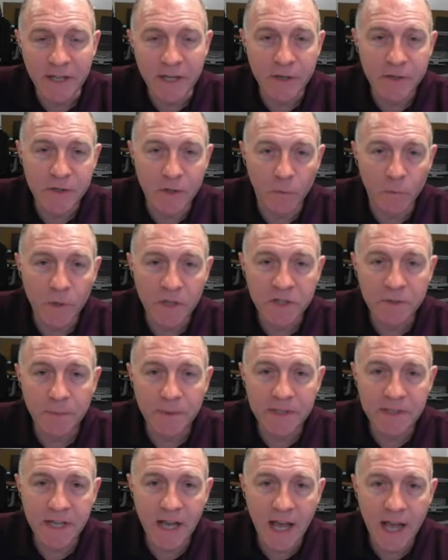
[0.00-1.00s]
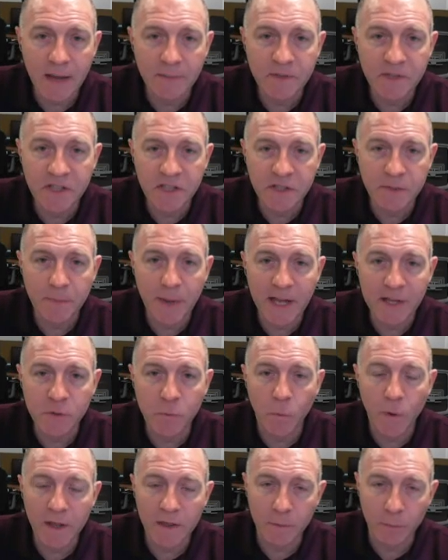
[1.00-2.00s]
and here's the Richmond
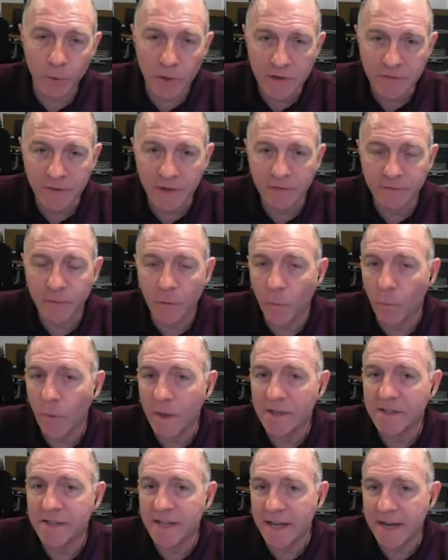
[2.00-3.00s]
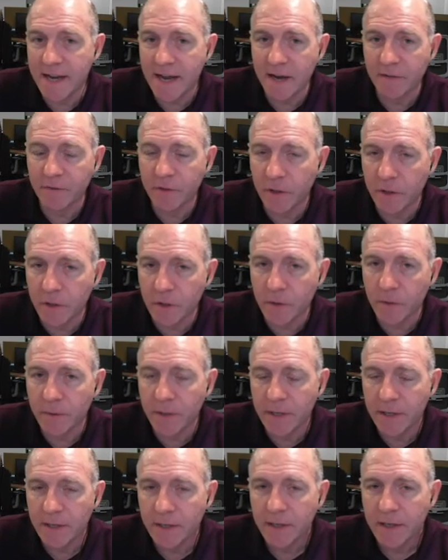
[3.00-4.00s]
Times-Dispatch weather briefing for Wednesday
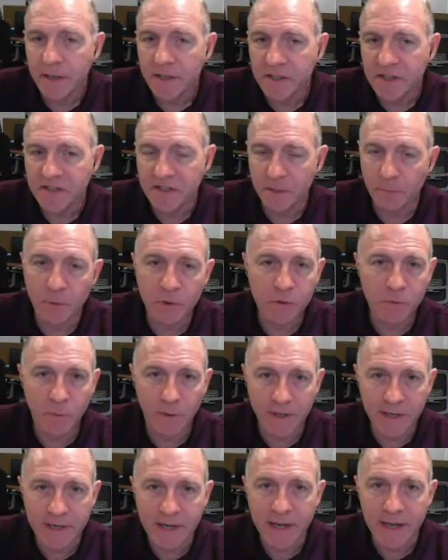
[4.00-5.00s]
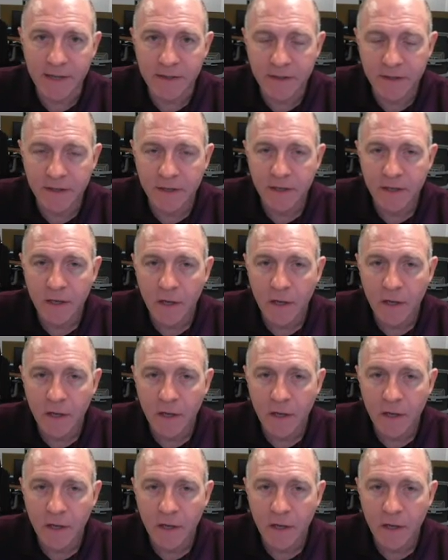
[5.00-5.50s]
afternoon, December 29th.